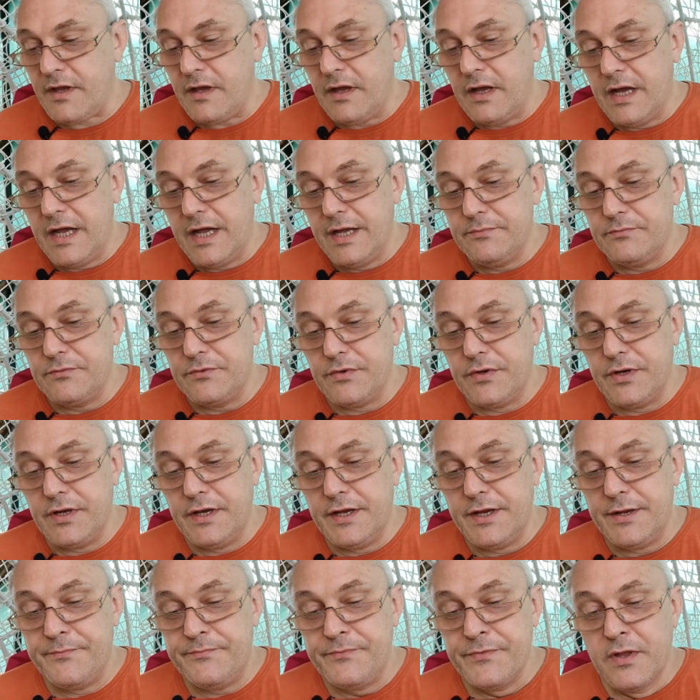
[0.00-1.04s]
I'm
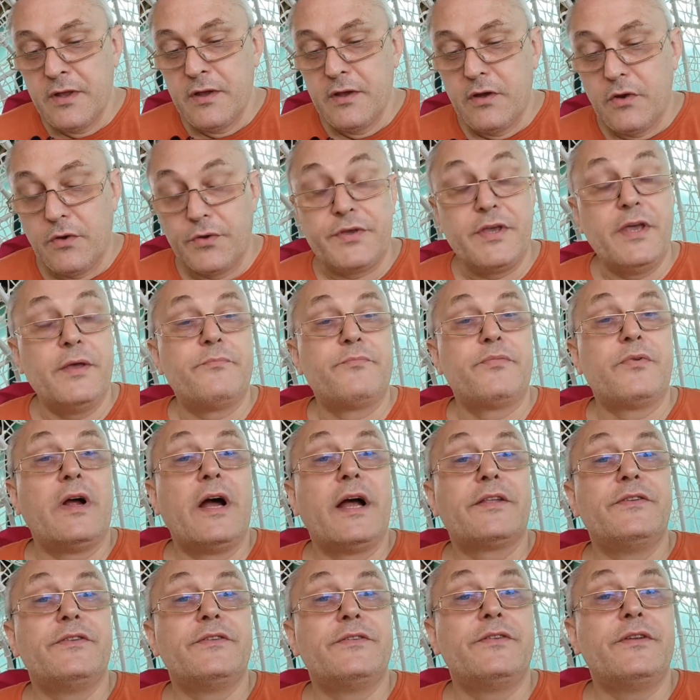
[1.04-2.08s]
really okay
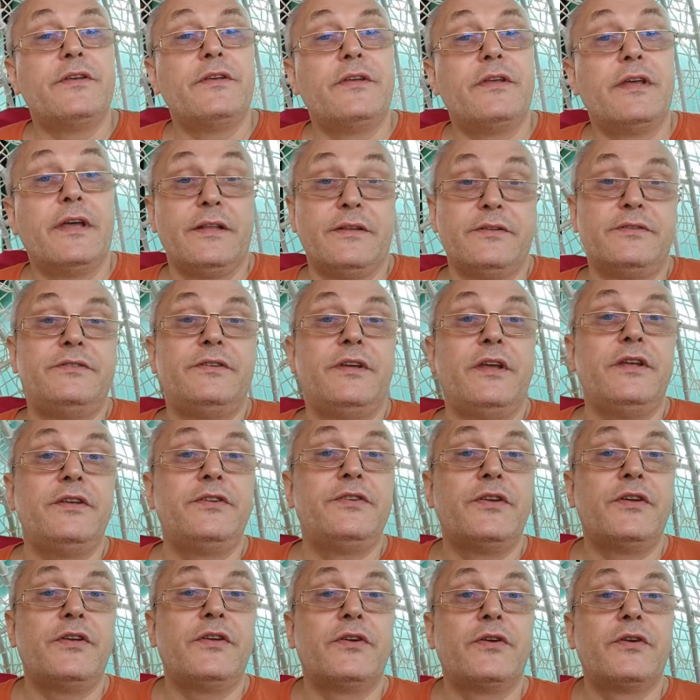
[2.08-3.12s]
practicing and
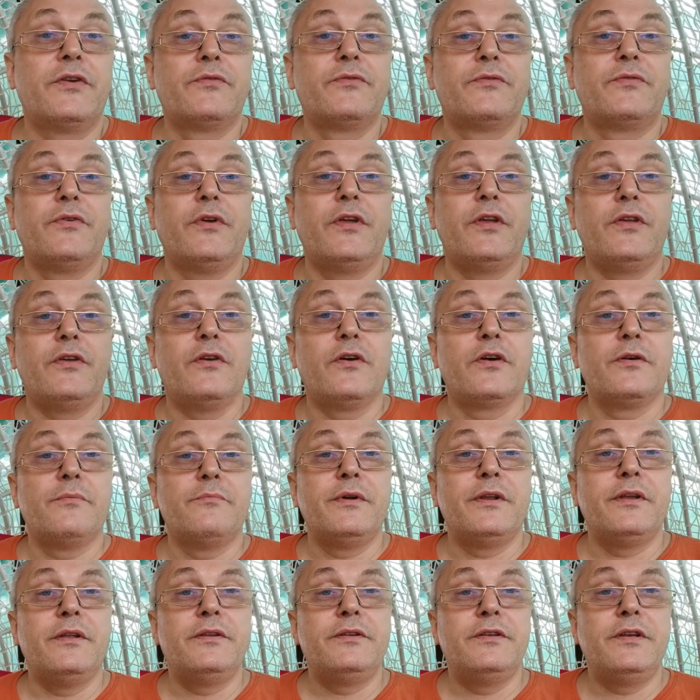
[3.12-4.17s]
teaching Kriya Yoga
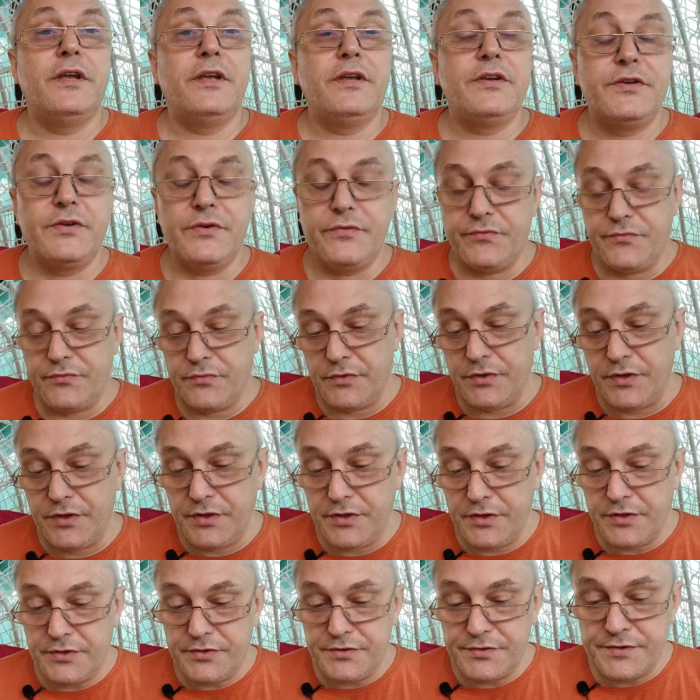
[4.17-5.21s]
meditation for
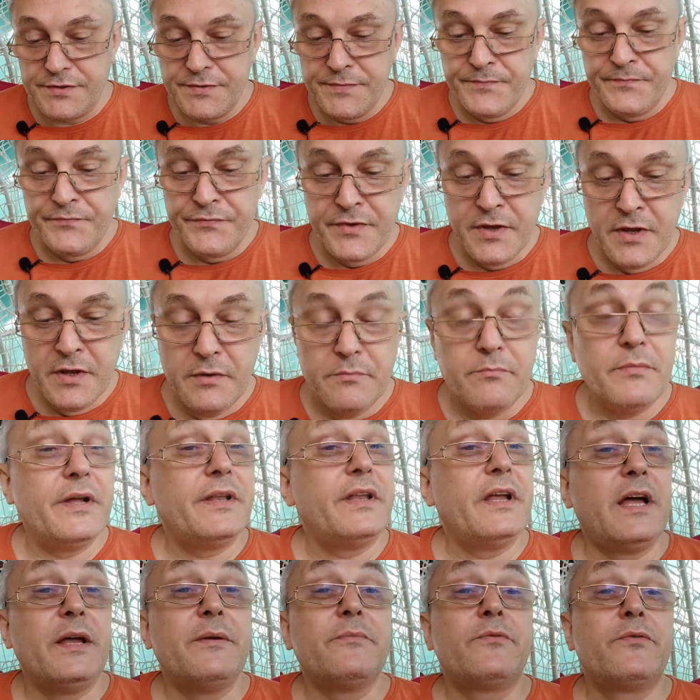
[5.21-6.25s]
years,
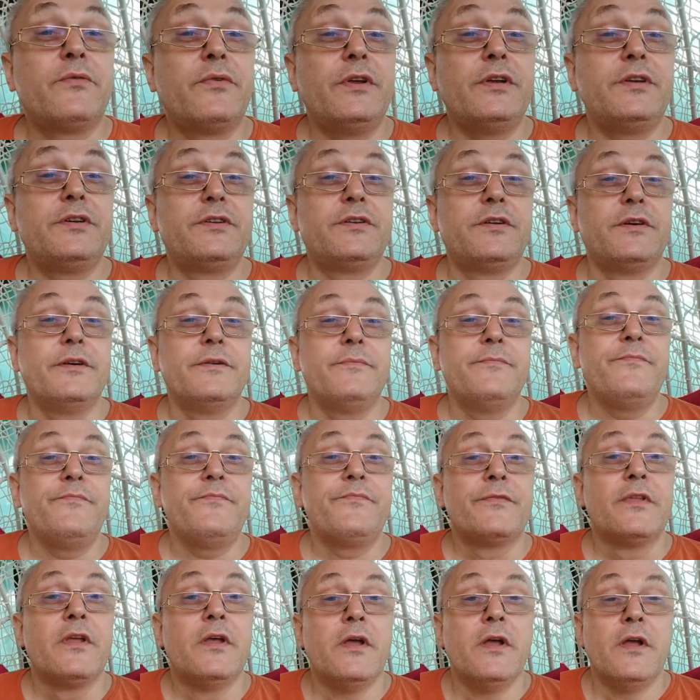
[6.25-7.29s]
but I'm Christian
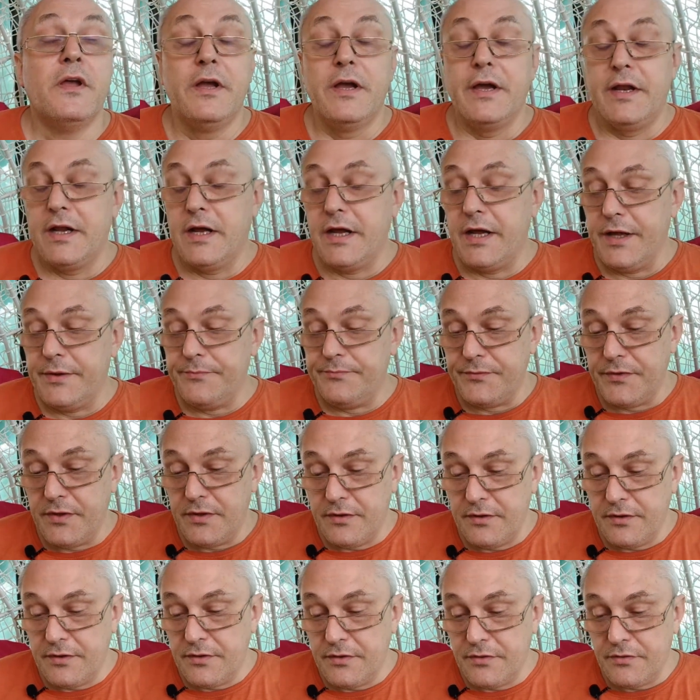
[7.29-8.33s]
and I'm
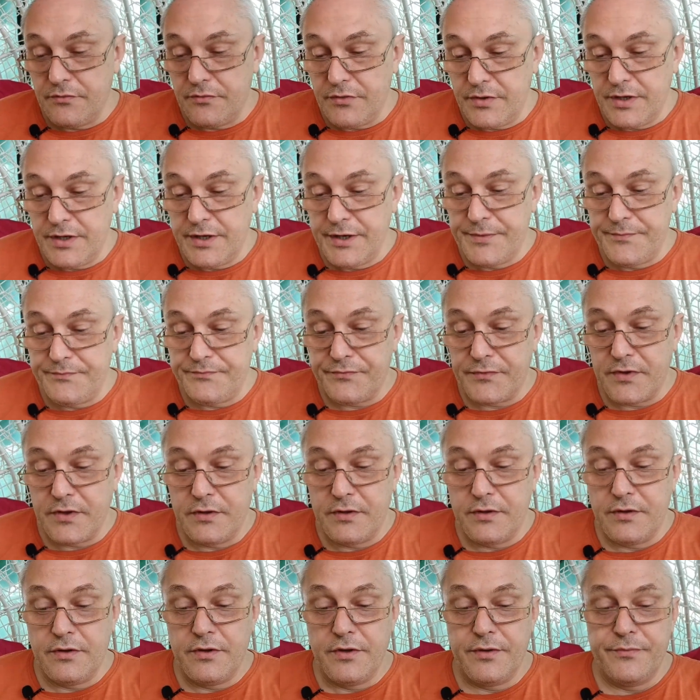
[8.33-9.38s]
uh, really
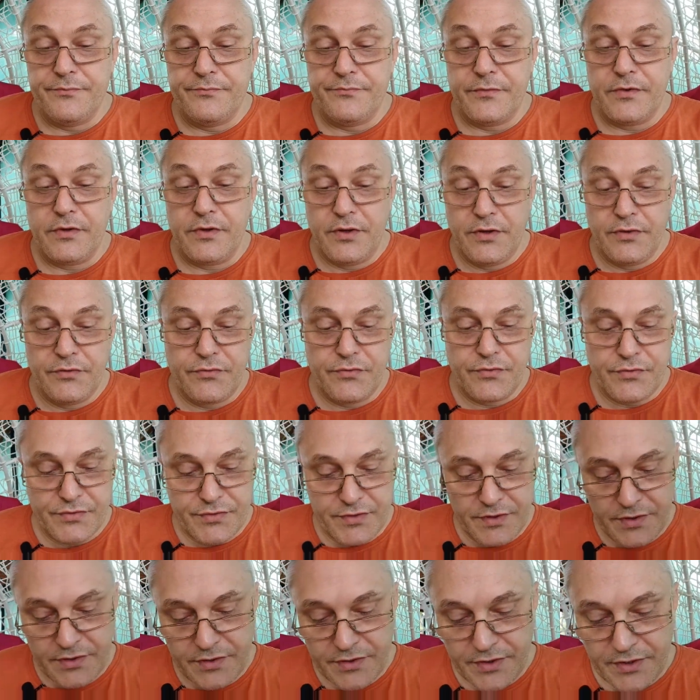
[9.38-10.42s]
um,
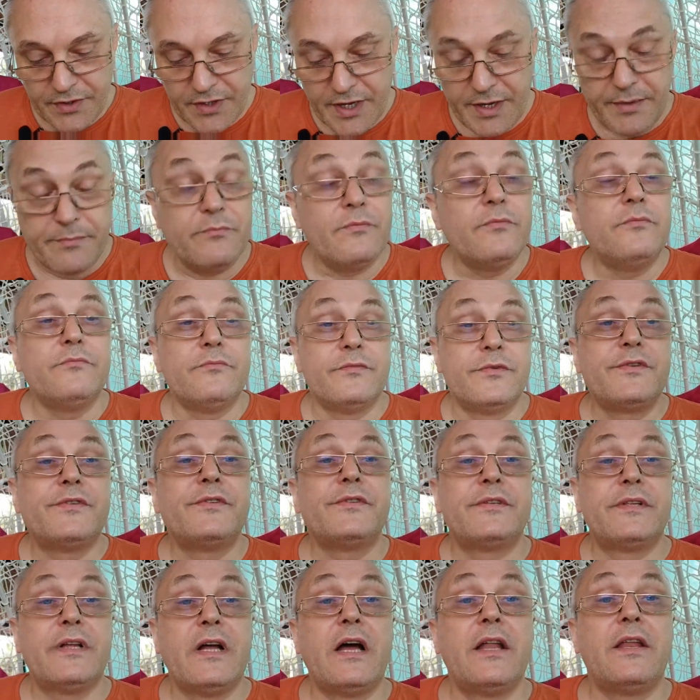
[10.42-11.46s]
interested, and I'm
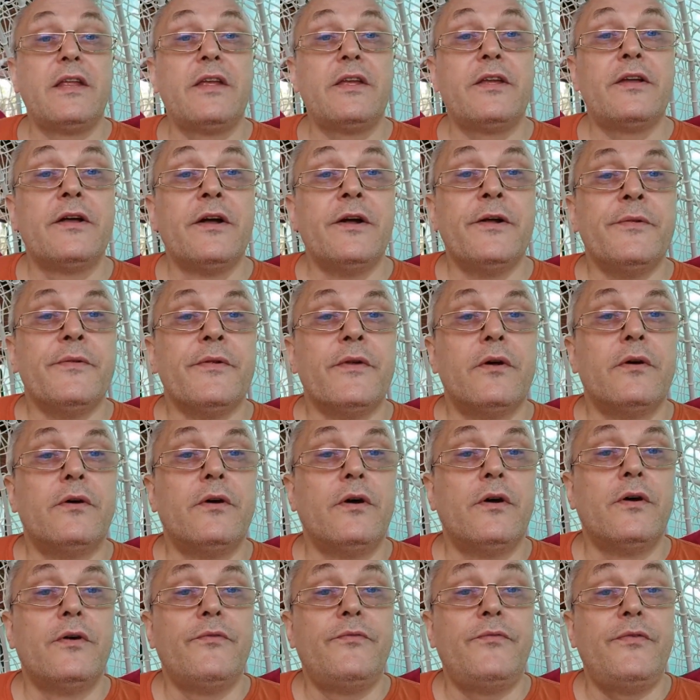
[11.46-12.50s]
studying
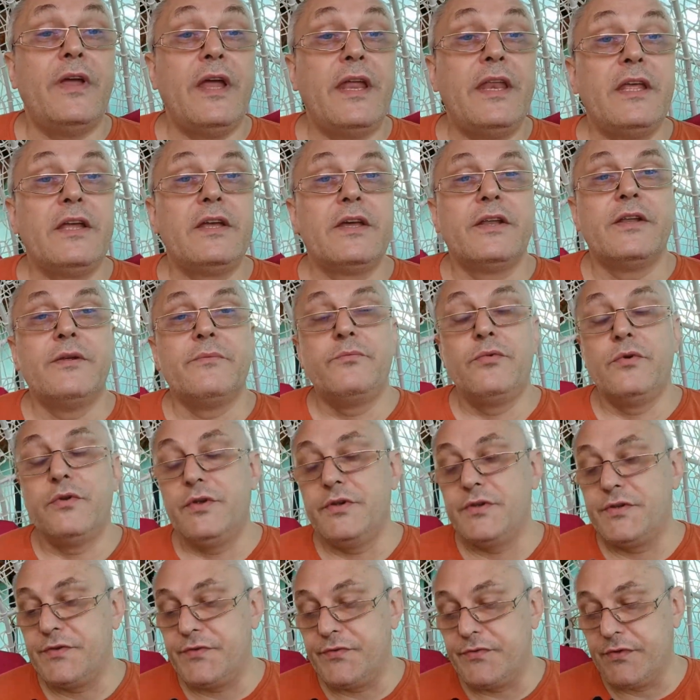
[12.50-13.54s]
uh, Vedic and the
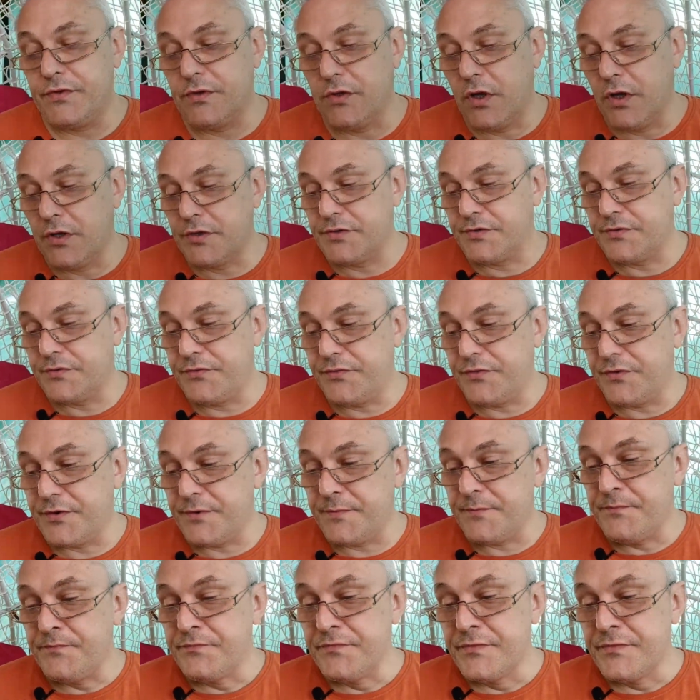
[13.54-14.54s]
Buddhist philosophy,